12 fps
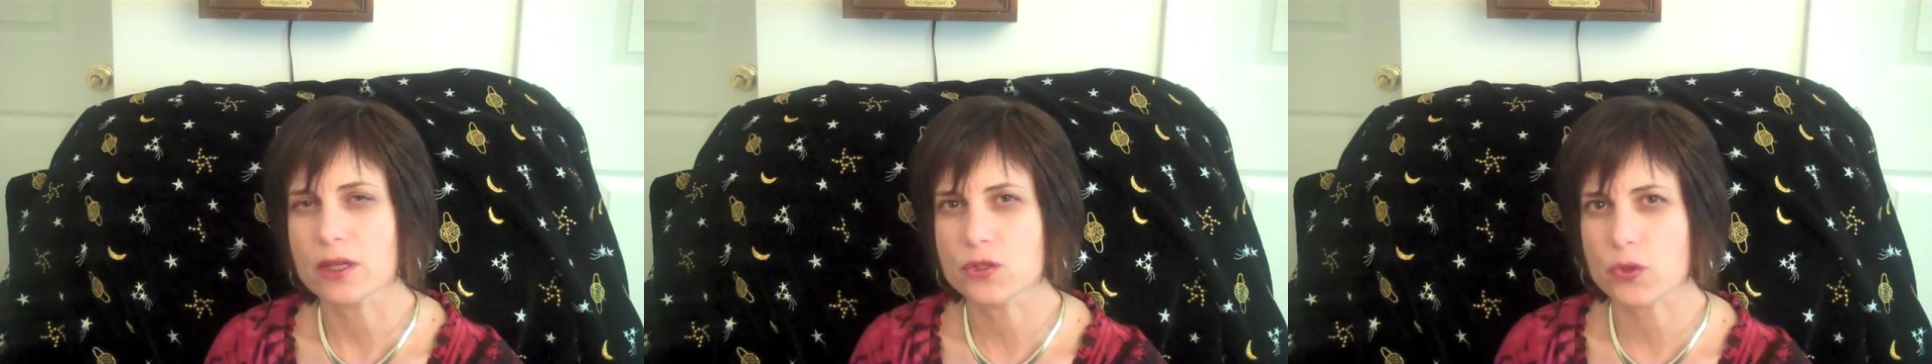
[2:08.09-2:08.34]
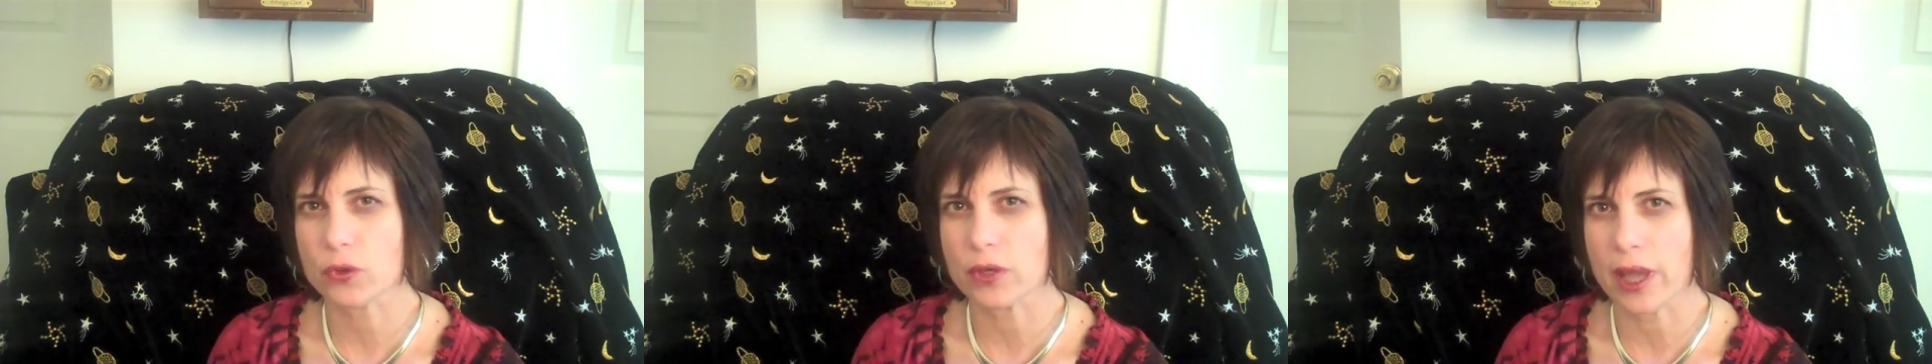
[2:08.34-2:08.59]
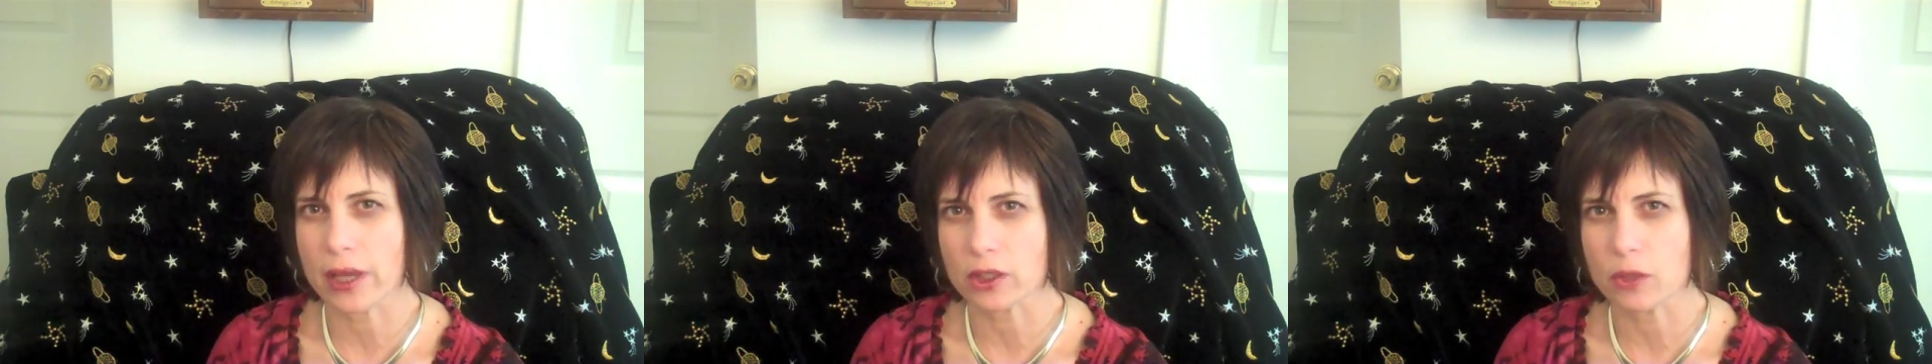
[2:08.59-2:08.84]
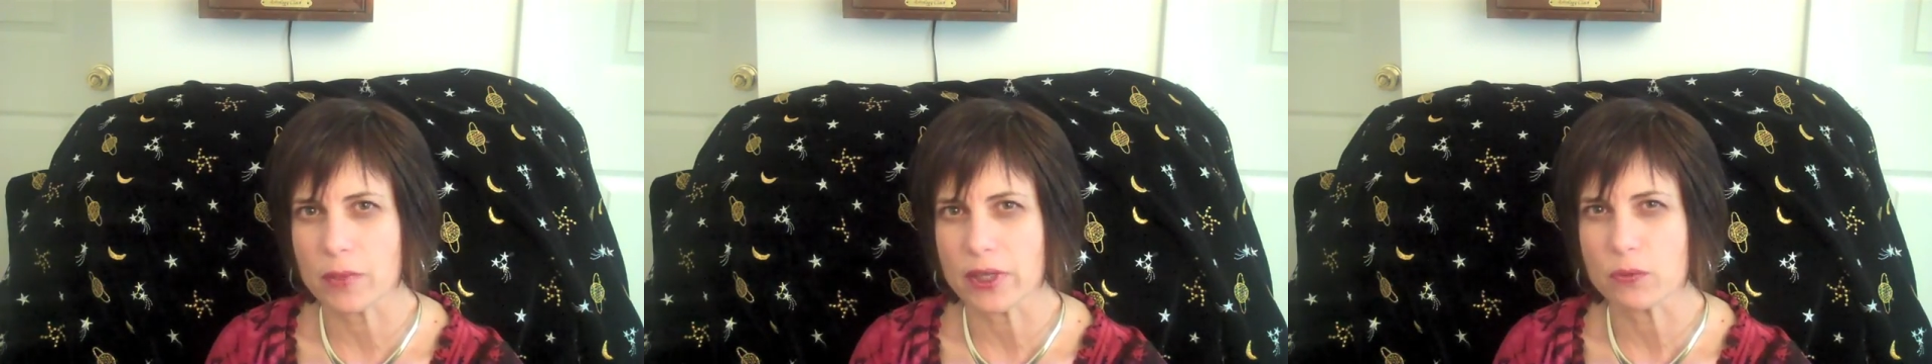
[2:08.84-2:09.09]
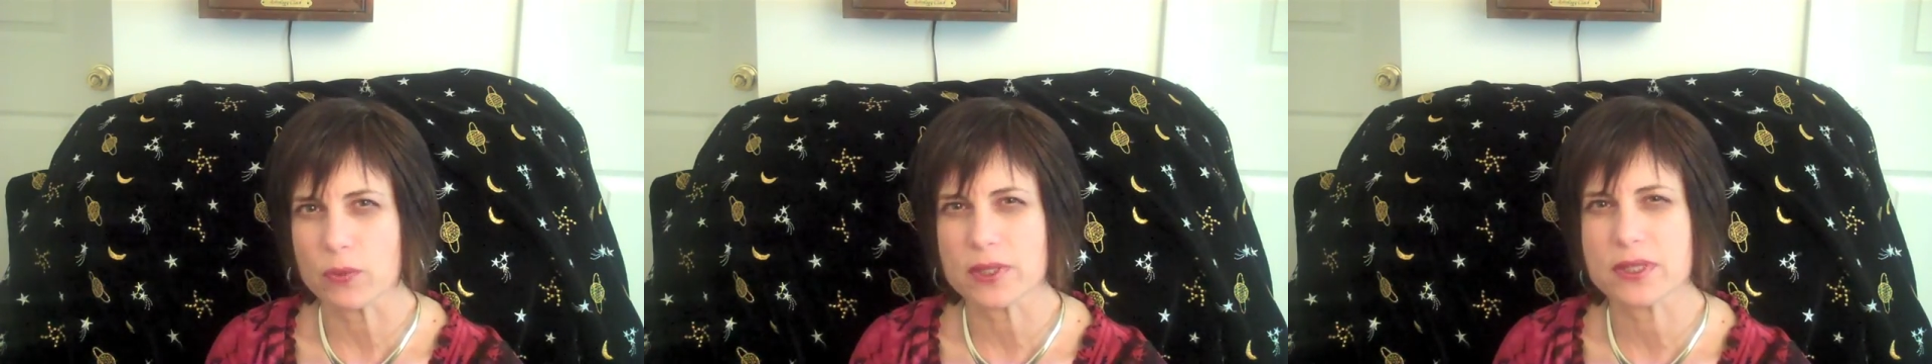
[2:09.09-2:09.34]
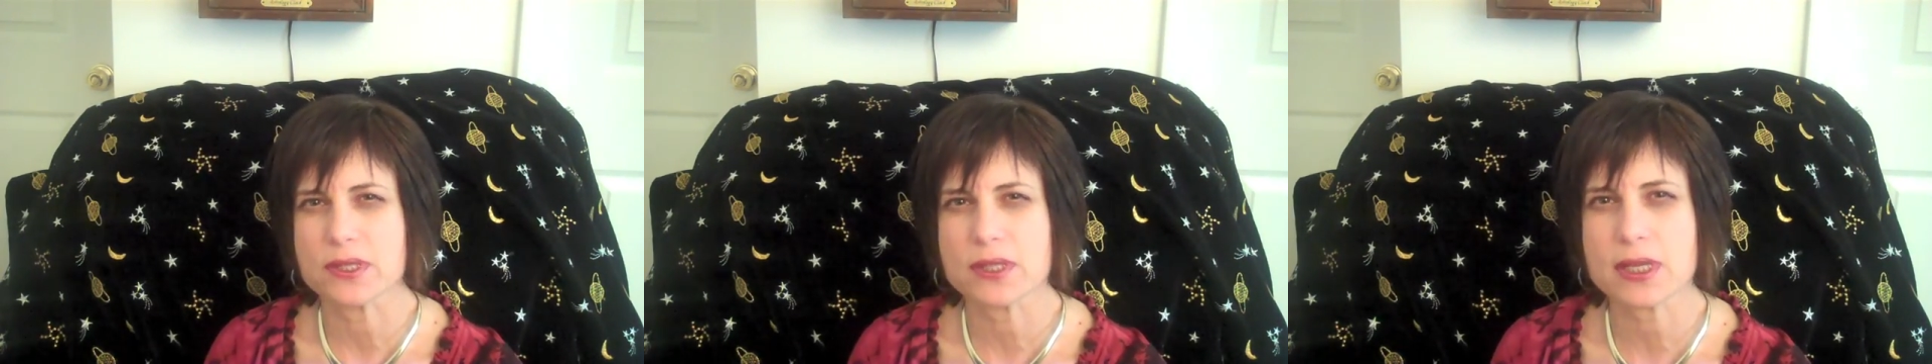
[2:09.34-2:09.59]
certain element, we
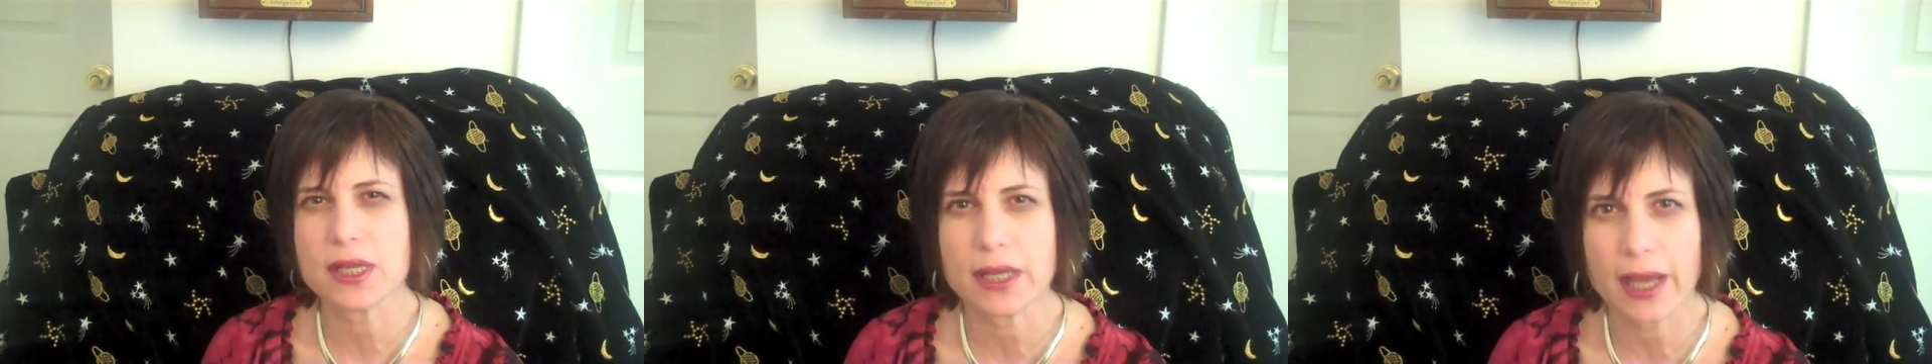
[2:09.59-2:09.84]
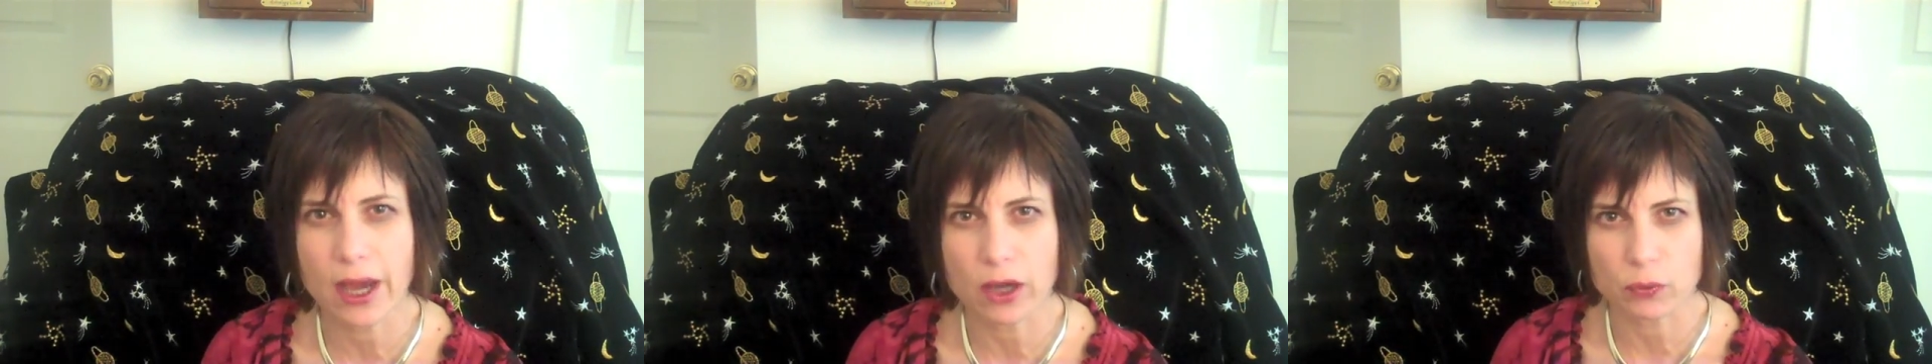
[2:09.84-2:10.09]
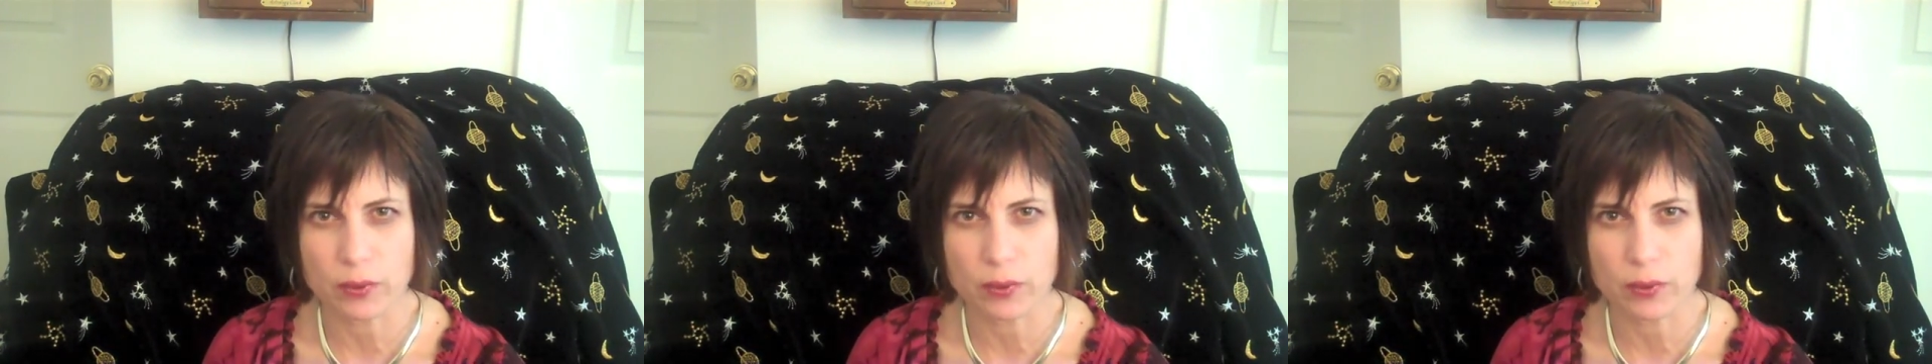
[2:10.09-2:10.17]
seek it out.